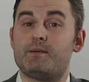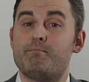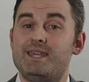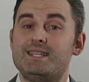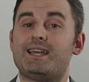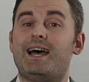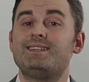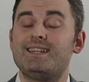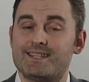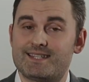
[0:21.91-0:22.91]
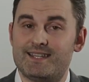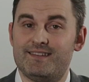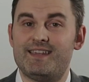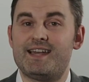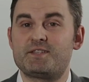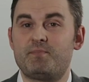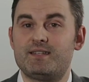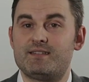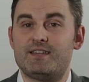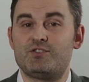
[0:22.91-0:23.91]
to meet and exceed the
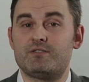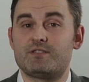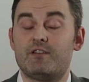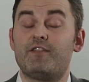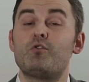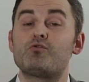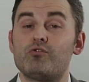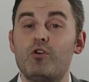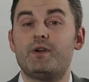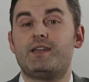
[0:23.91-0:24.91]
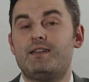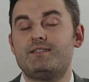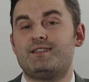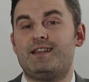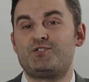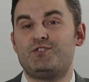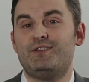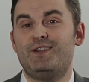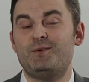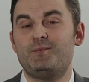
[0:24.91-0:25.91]
expectations of our growing
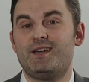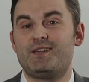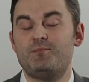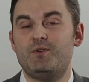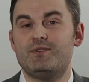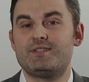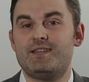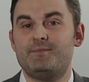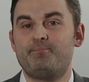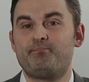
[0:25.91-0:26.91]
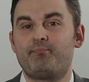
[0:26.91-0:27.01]
international alumni community.